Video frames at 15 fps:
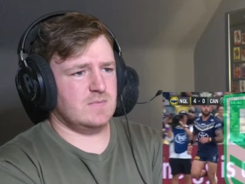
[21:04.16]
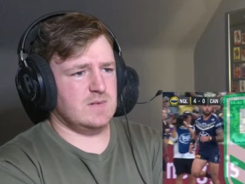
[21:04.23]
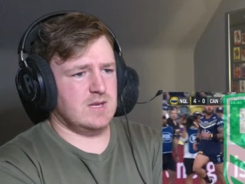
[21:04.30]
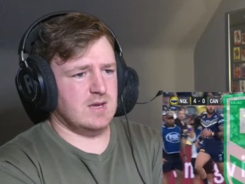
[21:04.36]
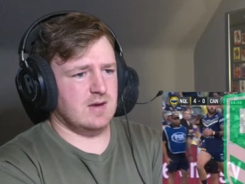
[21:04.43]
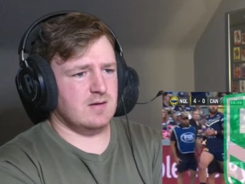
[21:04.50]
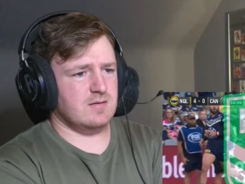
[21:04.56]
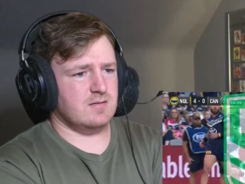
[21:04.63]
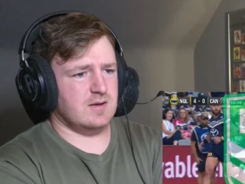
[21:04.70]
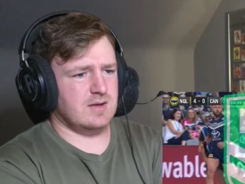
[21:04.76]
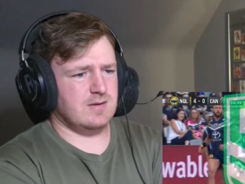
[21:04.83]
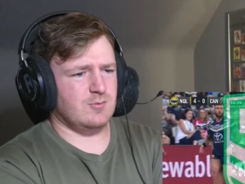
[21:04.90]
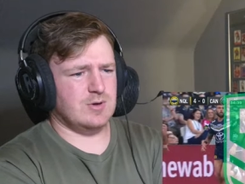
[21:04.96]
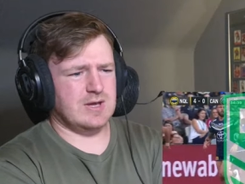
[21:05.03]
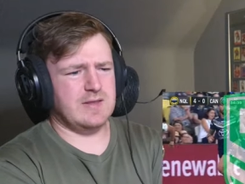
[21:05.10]
Yeah,
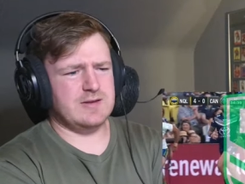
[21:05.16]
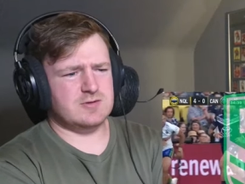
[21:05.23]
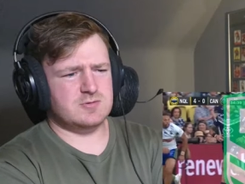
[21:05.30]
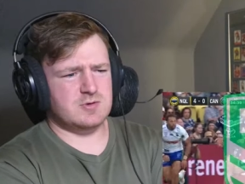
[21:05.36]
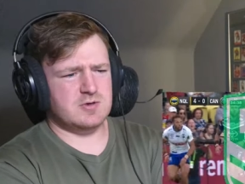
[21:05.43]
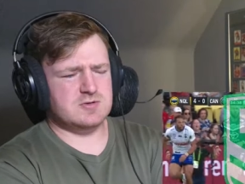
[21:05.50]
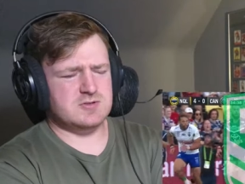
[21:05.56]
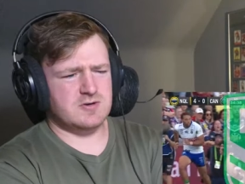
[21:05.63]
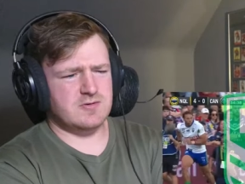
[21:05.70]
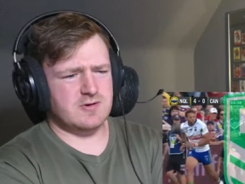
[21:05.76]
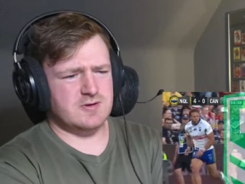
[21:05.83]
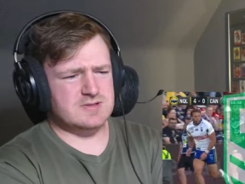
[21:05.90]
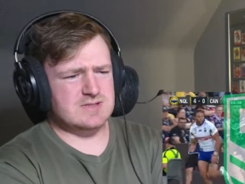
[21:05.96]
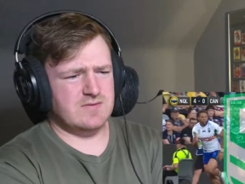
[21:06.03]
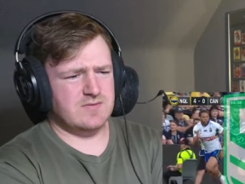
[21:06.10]
I think is
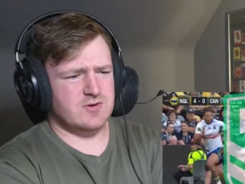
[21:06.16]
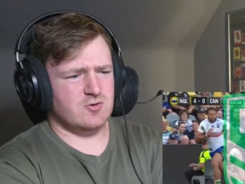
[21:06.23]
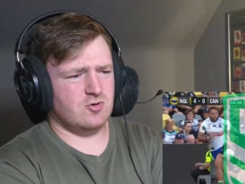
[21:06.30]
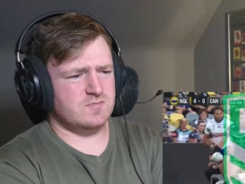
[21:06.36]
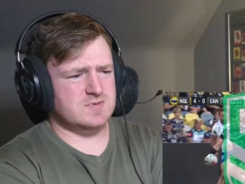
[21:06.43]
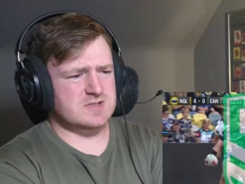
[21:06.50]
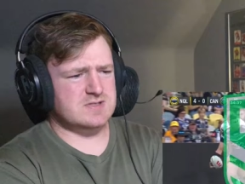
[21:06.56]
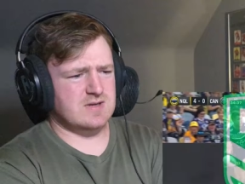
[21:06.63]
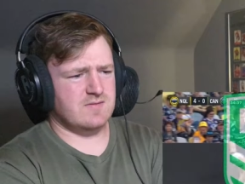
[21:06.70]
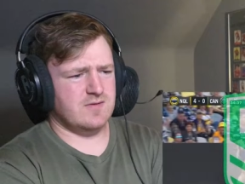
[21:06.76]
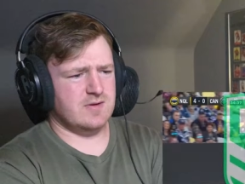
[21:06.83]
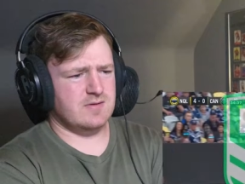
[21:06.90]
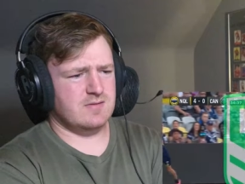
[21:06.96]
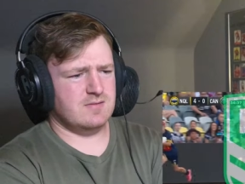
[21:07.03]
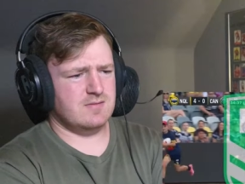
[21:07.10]
Drinkwater seven or Holmes a seven?
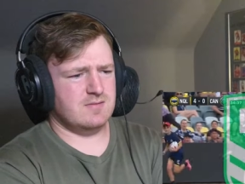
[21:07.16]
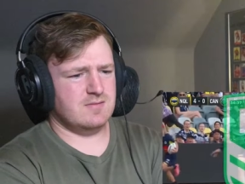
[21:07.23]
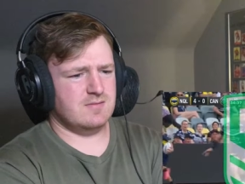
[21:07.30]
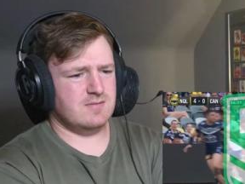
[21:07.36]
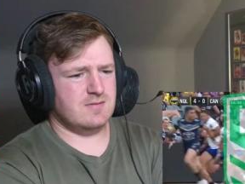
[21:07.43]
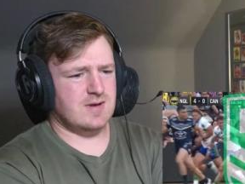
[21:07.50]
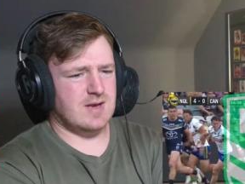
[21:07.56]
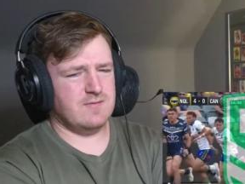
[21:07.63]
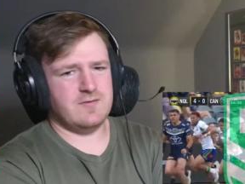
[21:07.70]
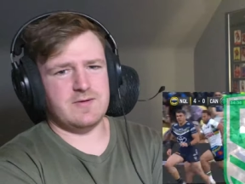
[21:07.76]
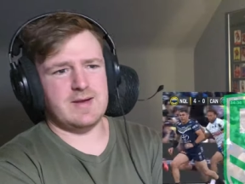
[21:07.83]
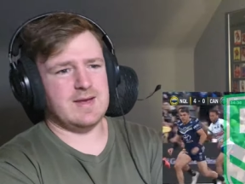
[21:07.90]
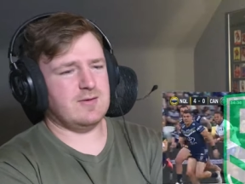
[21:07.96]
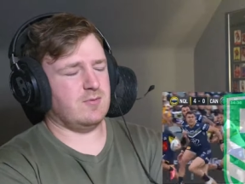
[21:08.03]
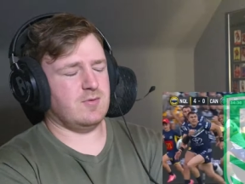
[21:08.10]
Run, isn't it? I
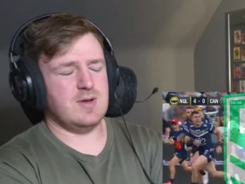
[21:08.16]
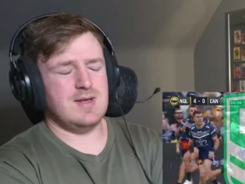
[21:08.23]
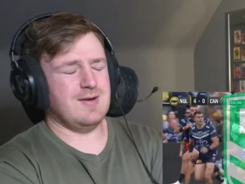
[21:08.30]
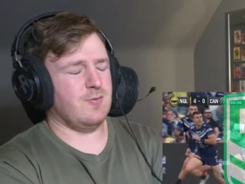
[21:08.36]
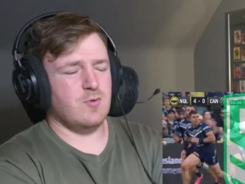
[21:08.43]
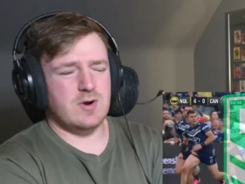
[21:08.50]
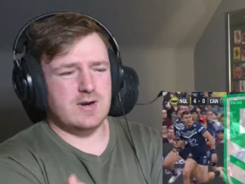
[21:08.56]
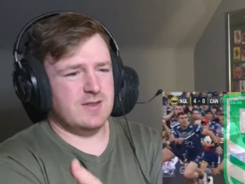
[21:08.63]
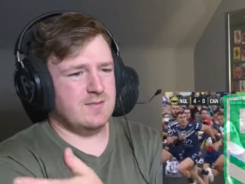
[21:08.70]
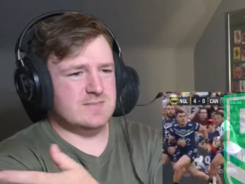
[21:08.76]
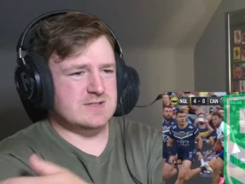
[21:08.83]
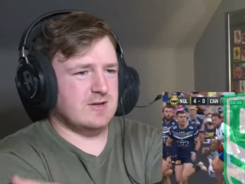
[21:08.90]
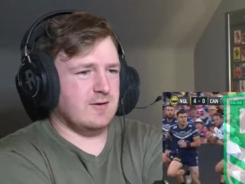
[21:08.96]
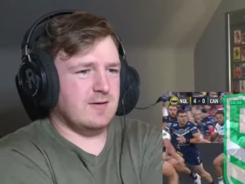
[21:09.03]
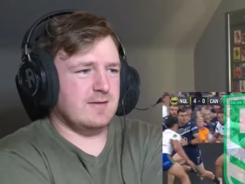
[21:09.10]
forget. One of them
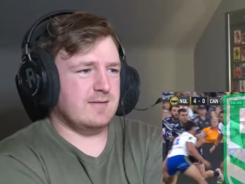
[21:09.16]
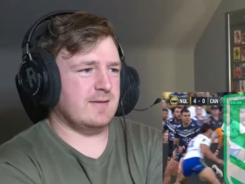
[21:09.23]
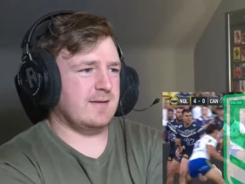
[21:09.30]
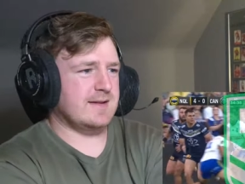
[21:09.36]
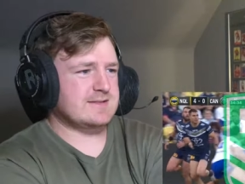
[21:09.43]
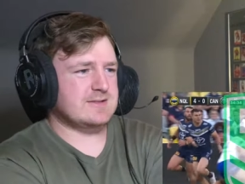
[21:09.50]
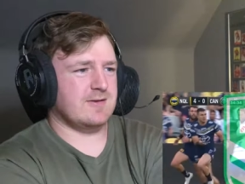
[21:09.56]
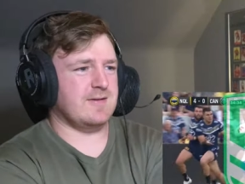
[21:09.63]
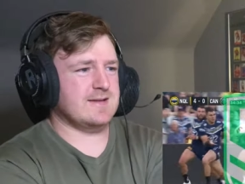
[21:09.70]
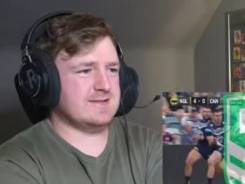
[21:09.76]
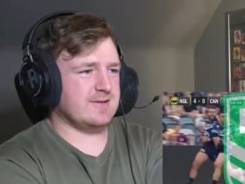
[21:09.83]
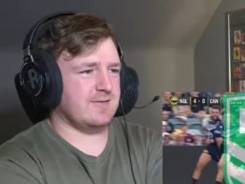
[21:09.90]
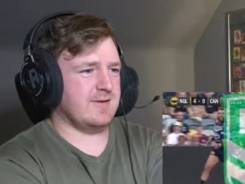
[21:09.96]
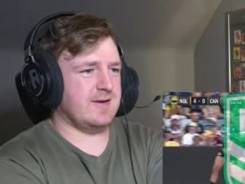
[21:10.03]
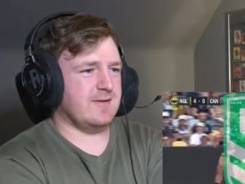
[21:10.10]
is gone. That's
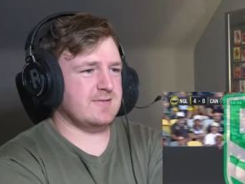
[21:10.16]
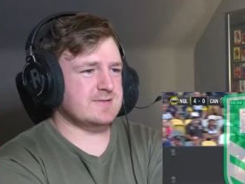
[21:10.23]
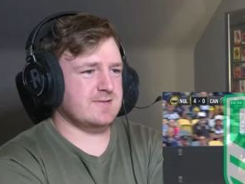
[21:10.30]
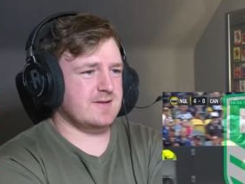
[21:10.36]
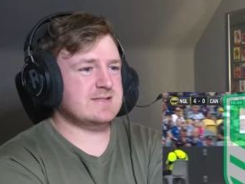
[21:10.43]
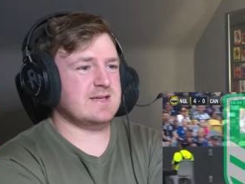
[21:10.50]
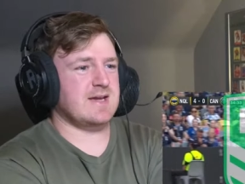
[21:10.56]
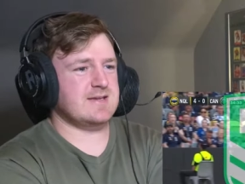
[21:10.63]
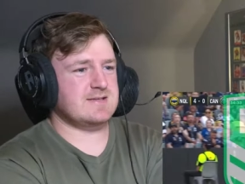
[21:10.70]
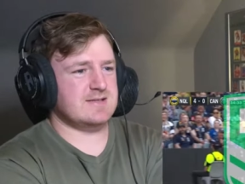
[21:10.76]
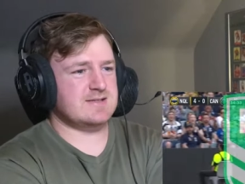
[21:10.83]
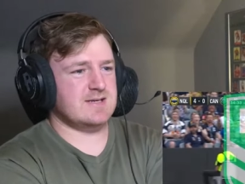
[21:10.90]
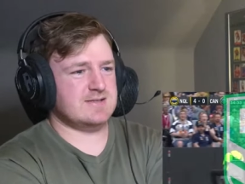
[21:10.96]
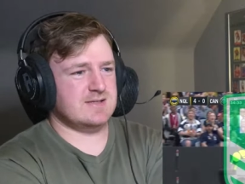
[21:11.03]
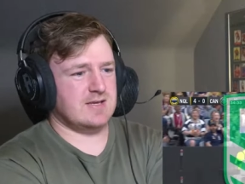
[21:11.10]
all I know. So this
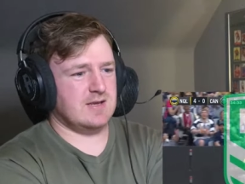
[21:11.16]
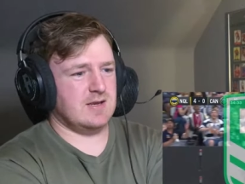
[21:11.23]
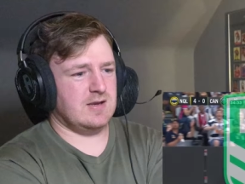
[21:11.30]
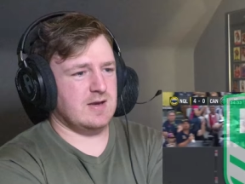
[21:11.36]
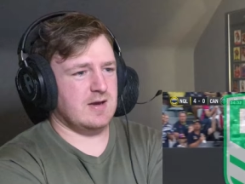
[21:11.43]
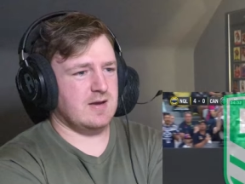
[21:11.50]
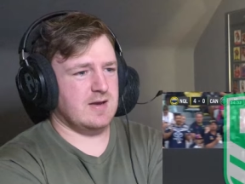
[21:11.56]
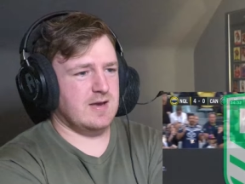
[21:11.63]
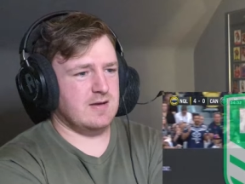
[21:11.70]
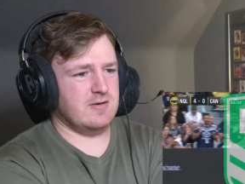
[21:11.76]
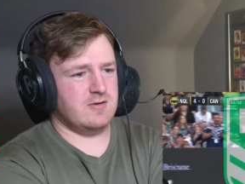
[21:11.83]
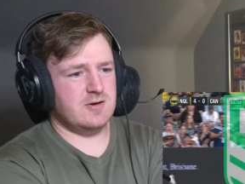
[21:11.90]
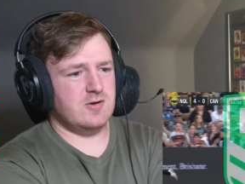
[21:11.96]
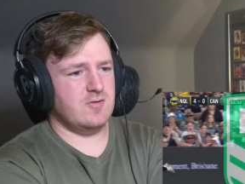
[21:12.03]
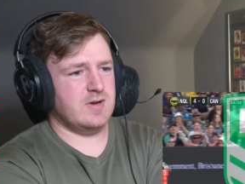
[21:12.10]
guy's a young guy
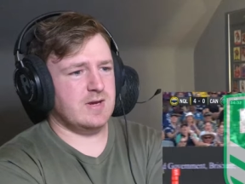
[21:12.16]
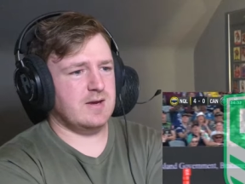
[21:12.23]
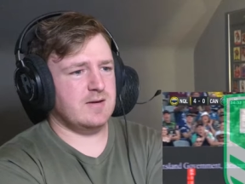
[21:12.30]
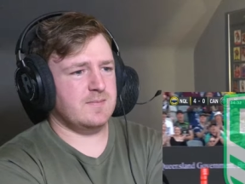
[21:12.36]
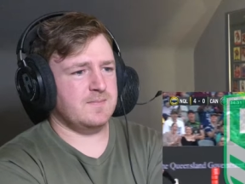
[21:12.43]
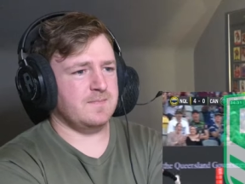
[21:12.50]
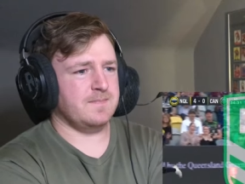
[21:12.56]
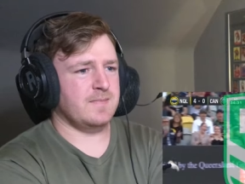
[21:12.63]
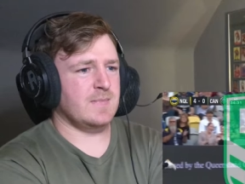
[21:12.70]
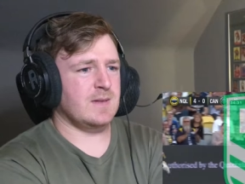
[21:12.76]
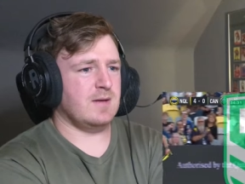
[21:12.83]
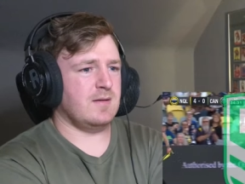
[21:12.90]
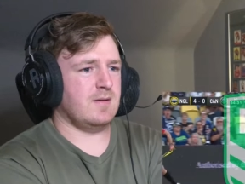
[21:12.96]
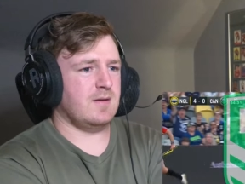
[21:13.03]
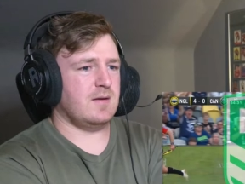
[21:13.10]
or a new guy
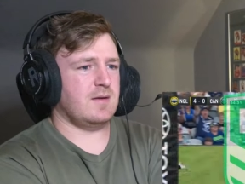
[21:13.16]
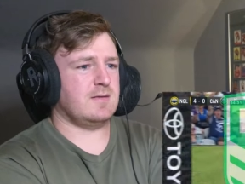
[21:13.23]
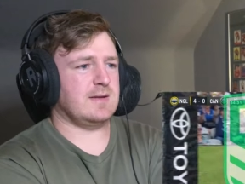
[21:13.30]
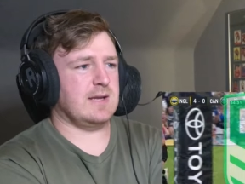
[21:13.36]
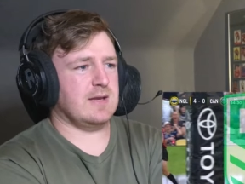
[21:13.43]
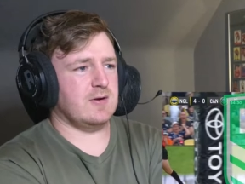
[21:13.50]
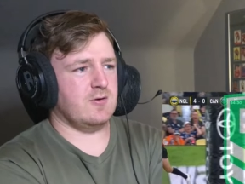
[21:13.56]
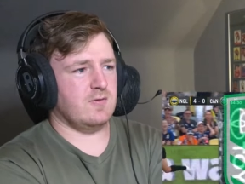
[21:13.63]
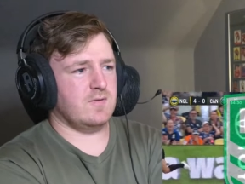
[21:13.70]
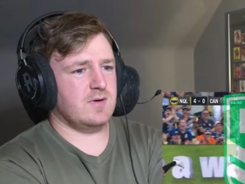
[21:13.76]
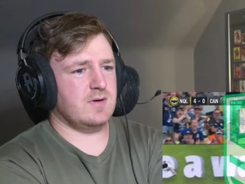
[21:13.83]
taking over?